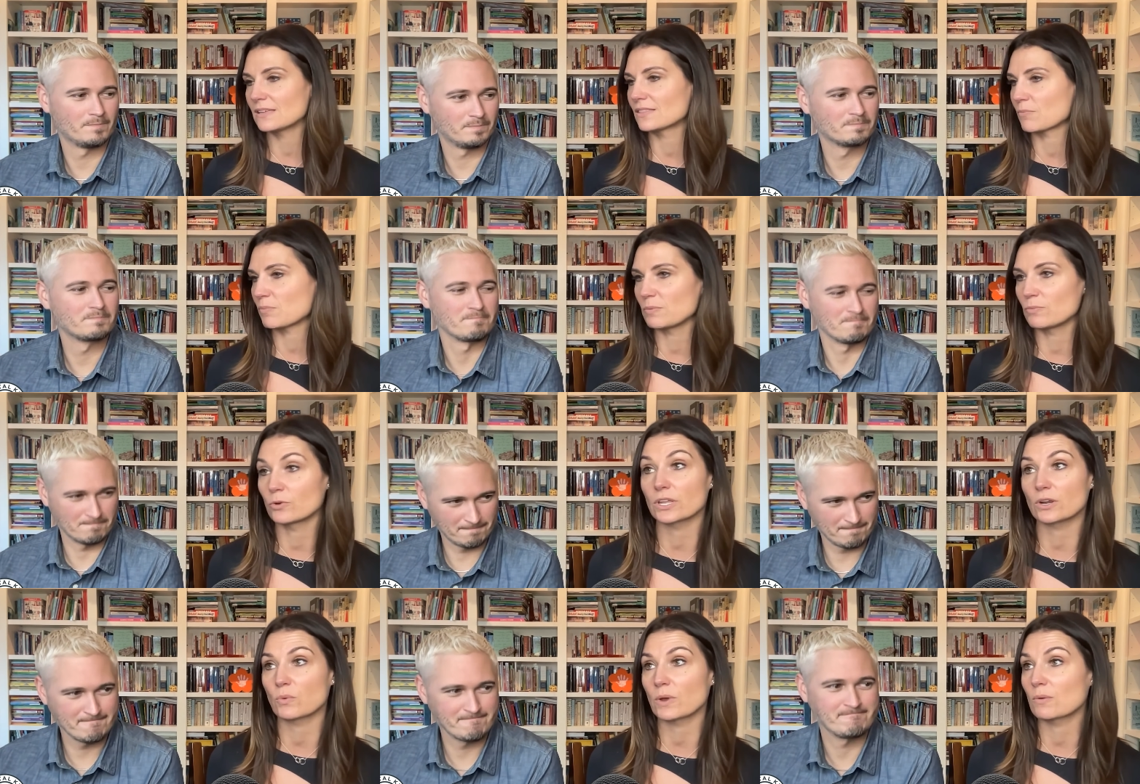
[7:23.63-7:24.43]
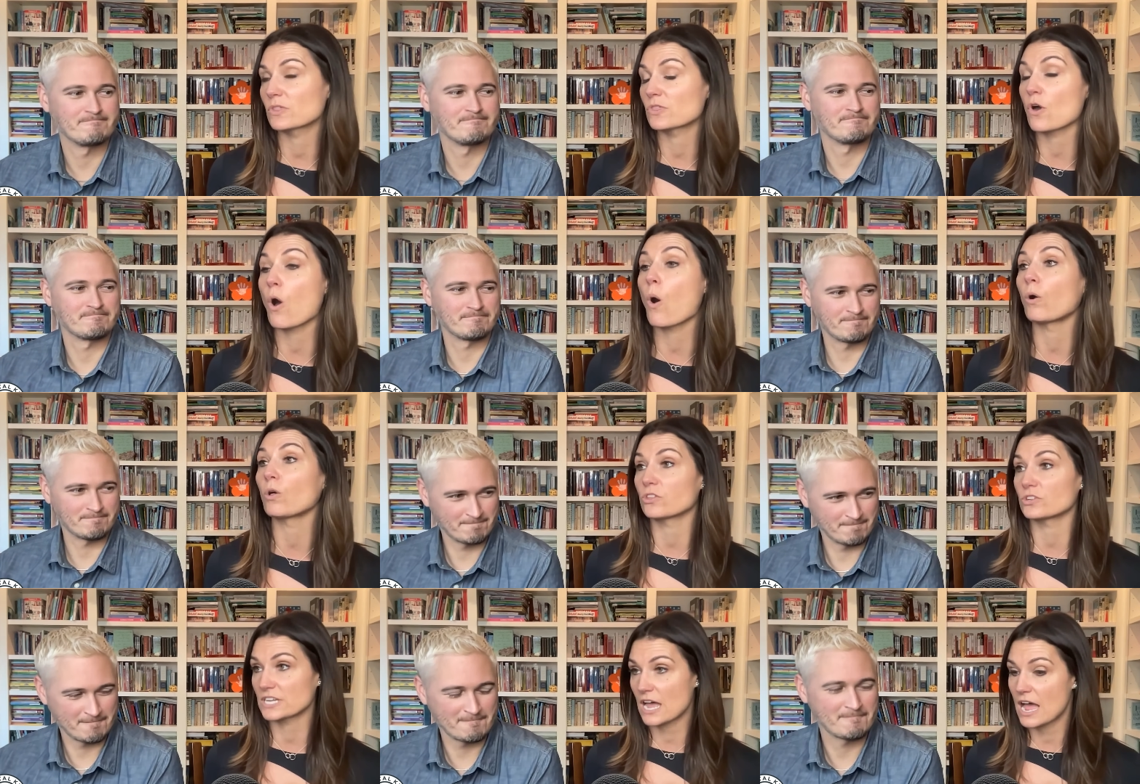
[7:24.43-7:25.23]
Speaker 1: and that people get away with all
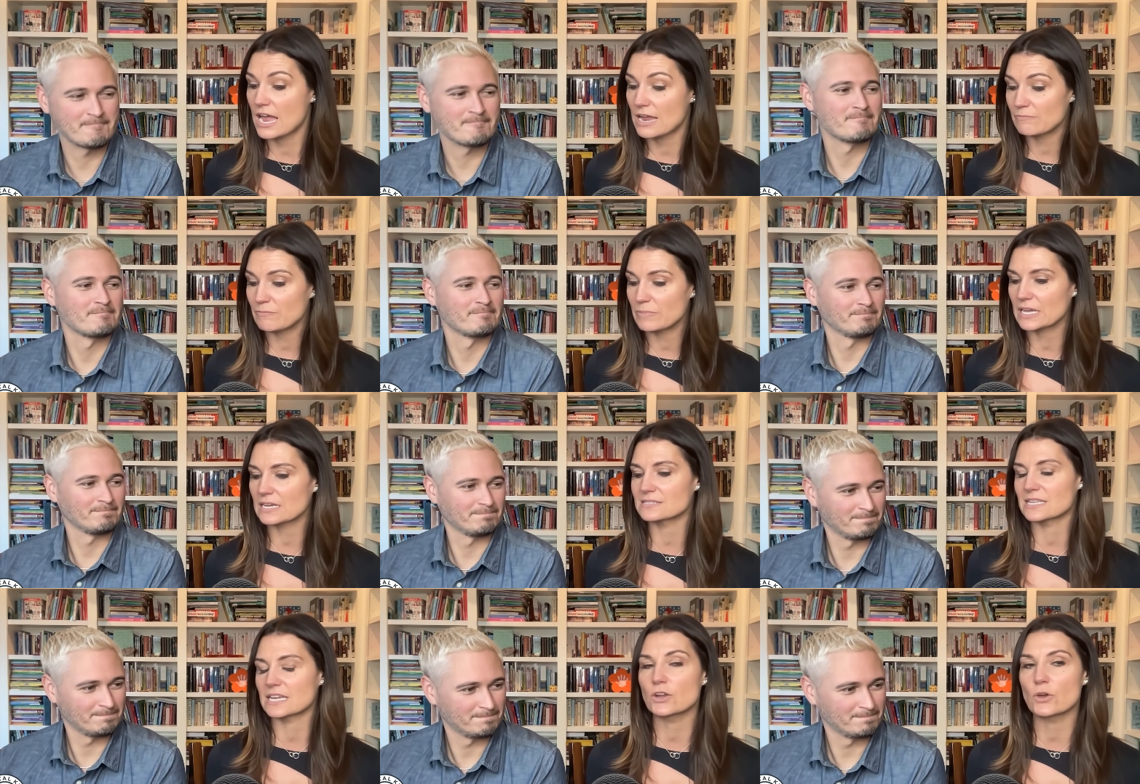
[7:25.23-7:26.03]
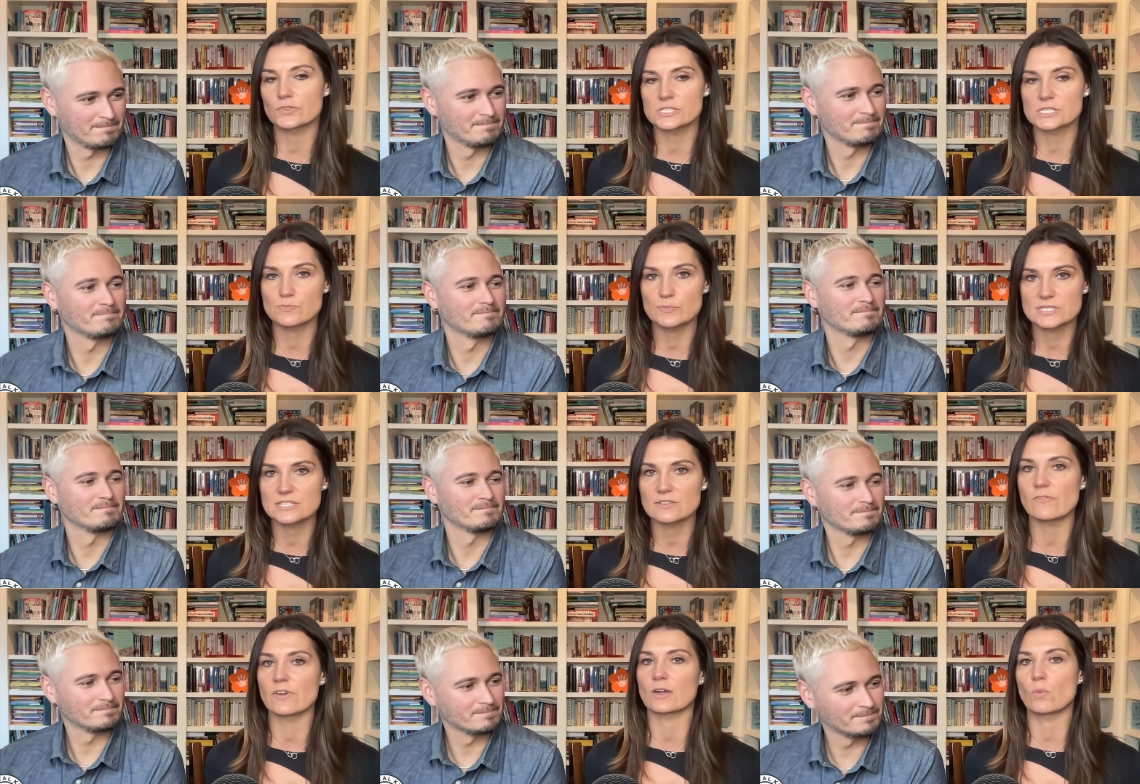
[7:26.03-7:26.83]
the time because they know the
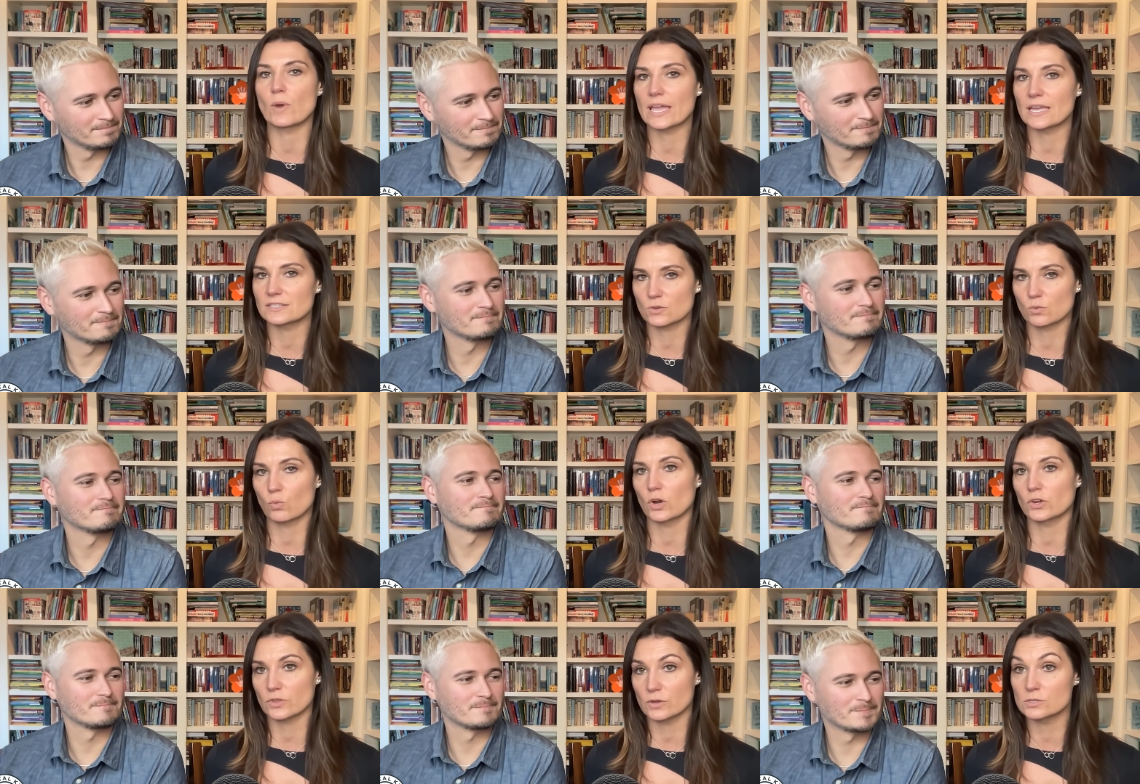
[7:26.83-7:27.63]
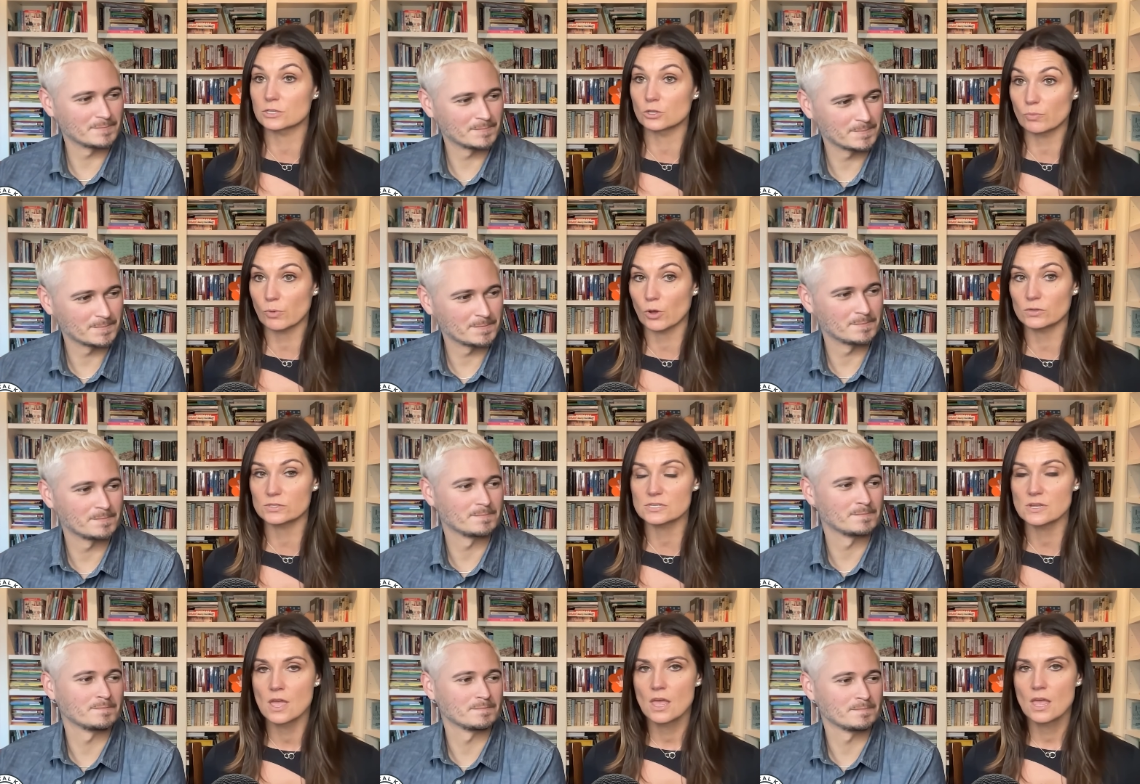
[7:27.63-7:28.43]
specific way to work those loopholes.